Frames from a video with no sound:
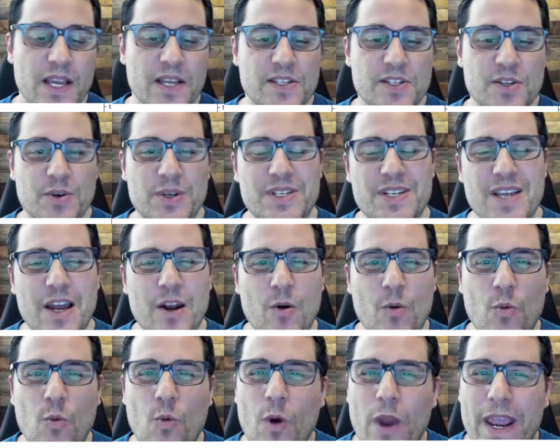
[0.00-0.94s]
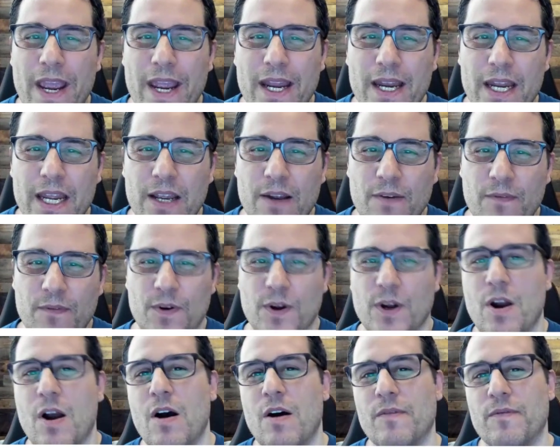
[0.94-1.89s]
And so he's kind of waiting for
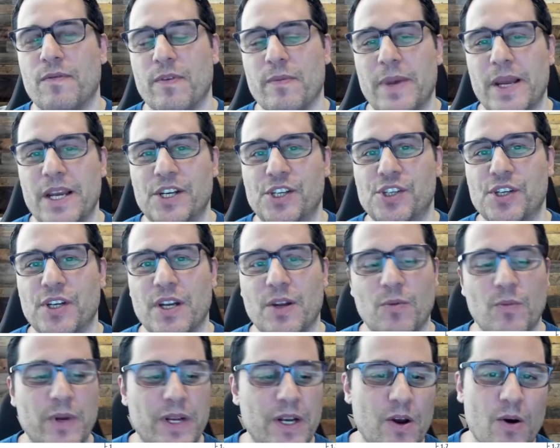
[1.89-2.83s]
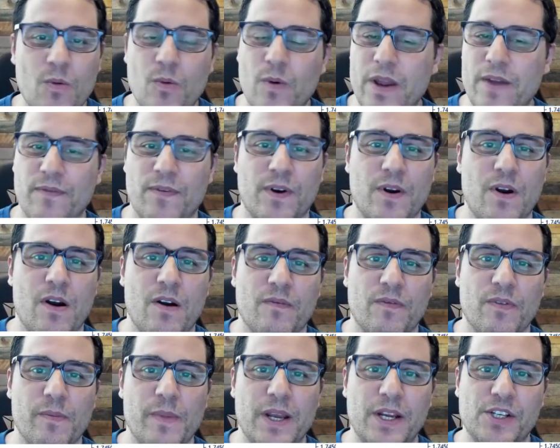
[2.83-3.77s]
confirmation, and we don't wait for
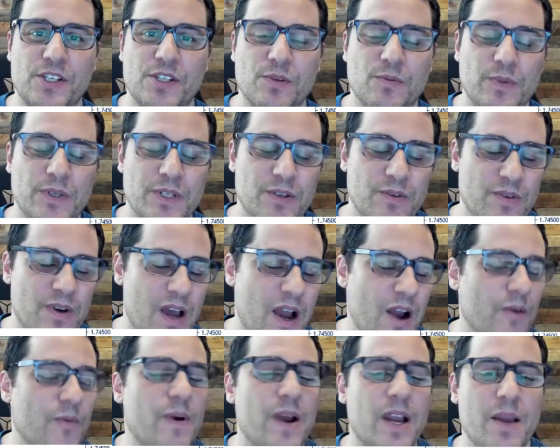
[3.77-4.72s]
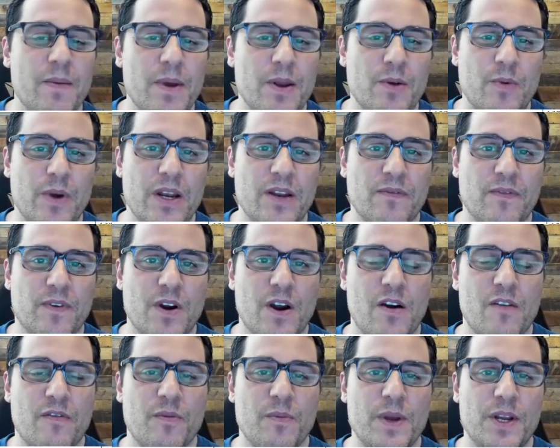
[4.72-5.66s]
confirmation. We do not recommend waiting for
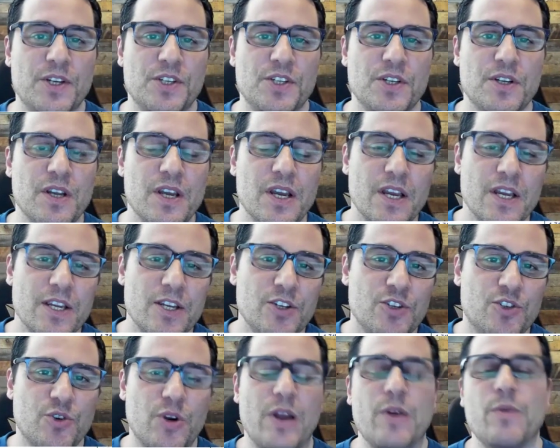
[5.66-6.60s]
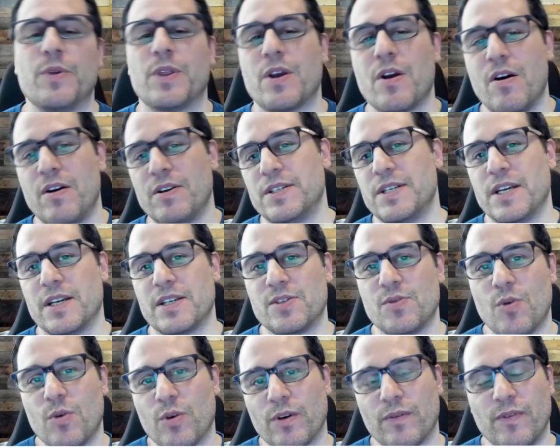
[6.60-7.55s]
confirmation. You trade with
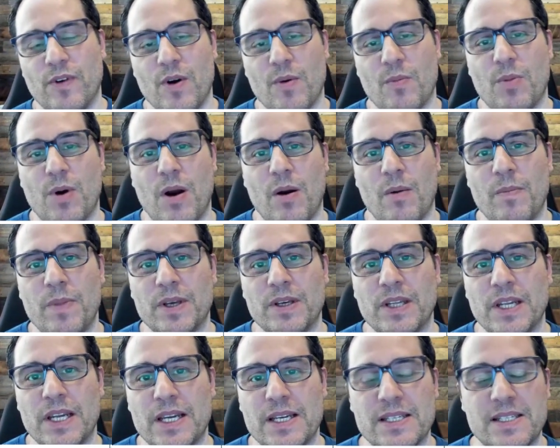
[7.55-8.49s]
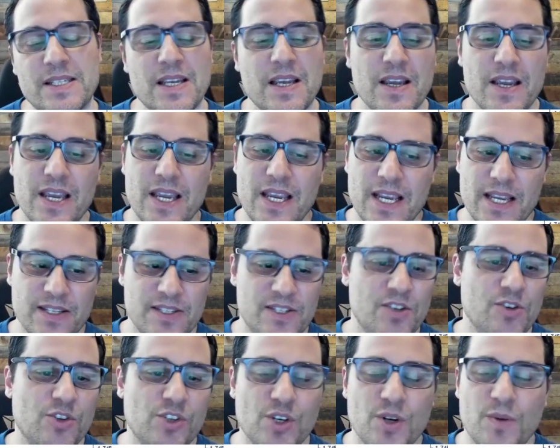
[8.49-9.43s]
context, order flow, and probabilities.
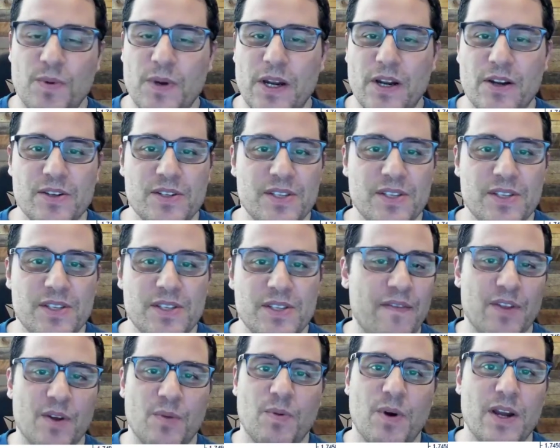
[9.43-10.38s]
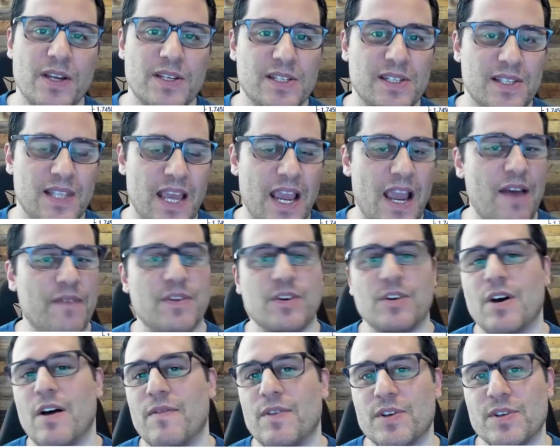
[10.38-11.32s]
Institutional players, they have their prices, they have their
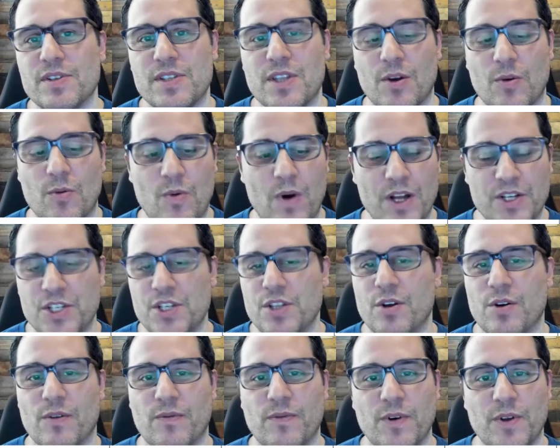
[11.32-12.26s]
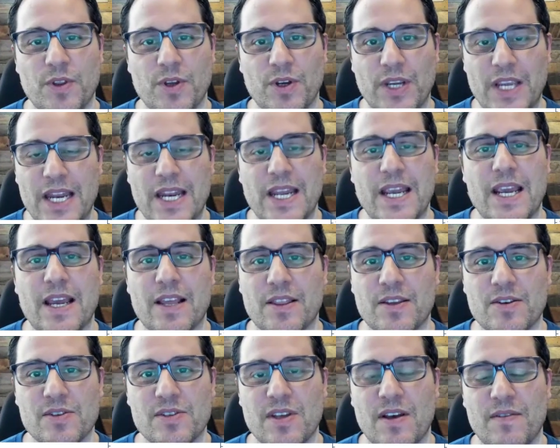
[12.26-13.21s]
levels, they're watching the order flow, they're getting in at
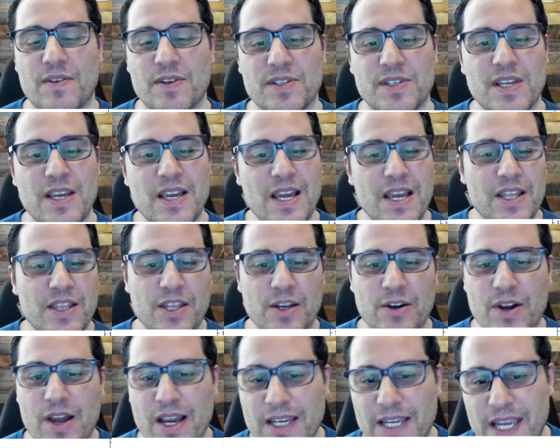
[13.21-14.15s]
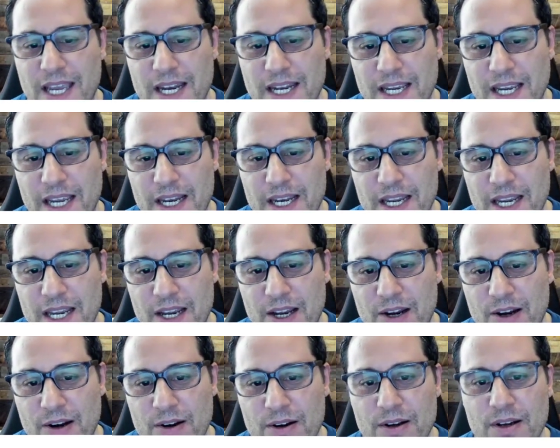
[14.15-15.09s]
those levels. They're not getting in
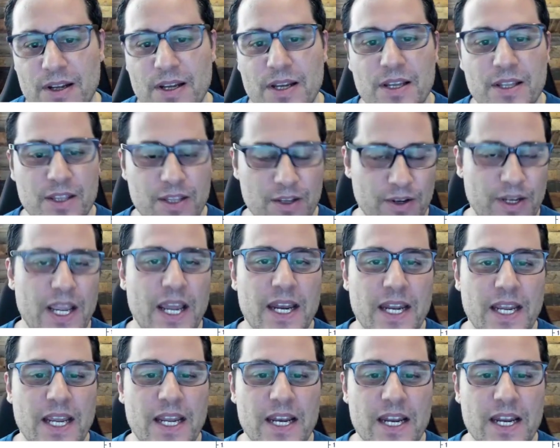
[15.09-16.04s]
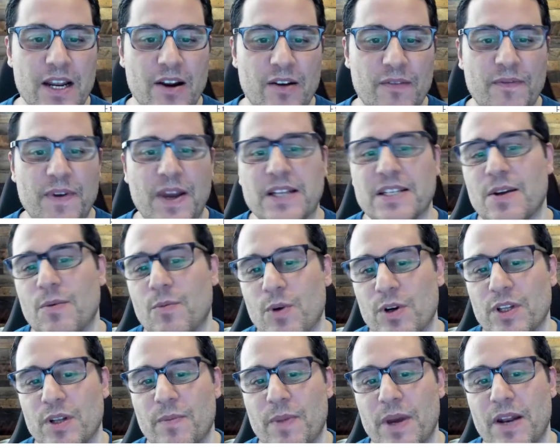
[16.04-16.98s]
here. They're getting in here. In fact, I'm
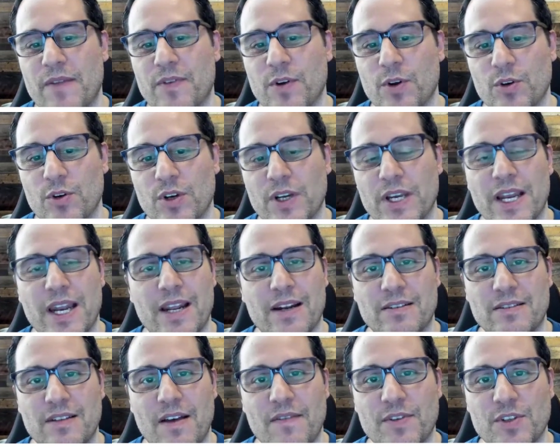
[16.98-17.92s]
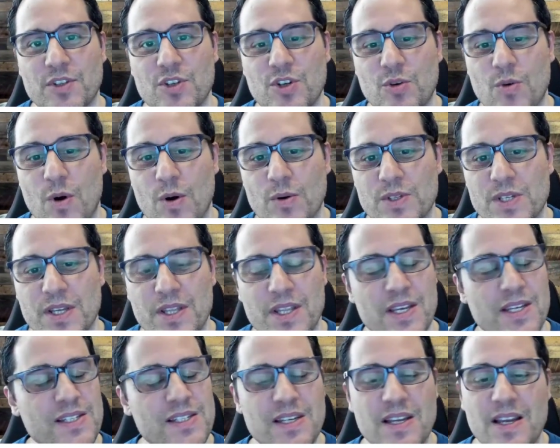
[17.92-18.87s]
willing to bet if you were looking at a level 2 quotes on
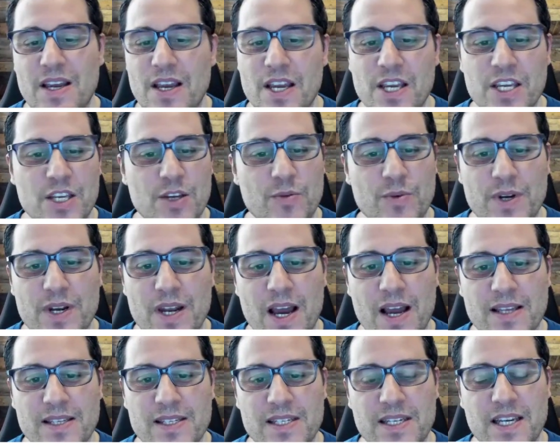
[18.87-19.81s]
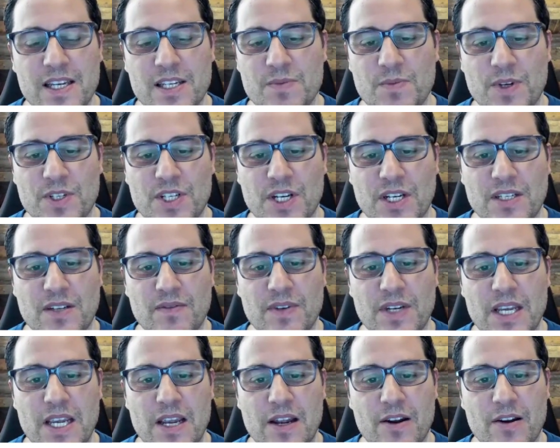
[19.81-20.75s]
this, you would not see as much
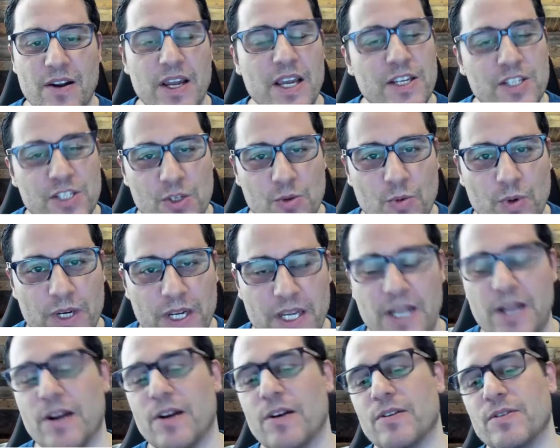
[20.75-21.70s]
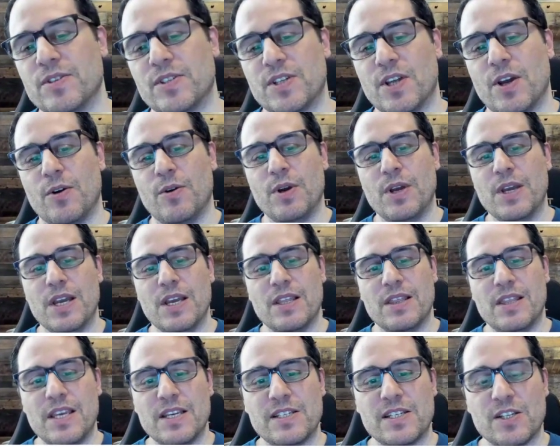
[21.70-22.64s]
activity here as you would here. So
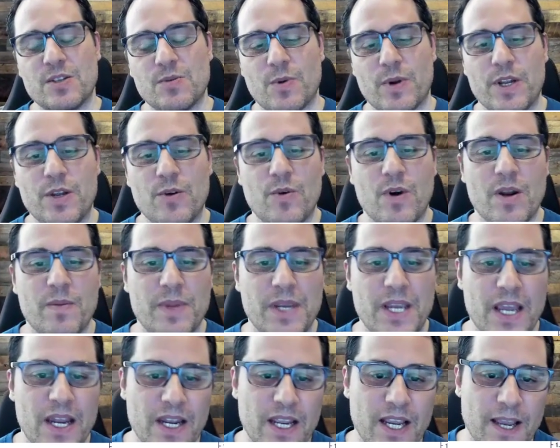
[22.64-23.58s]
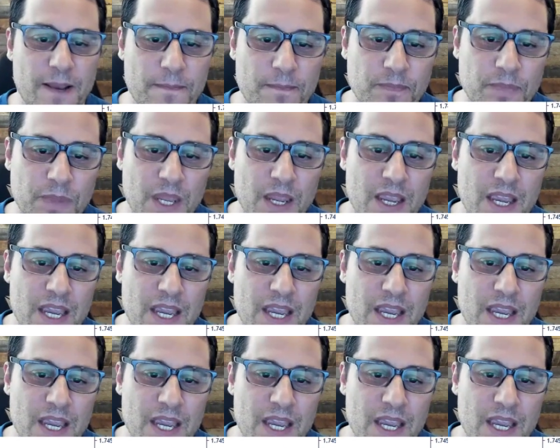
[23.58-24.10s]
this is where you want to be getting in.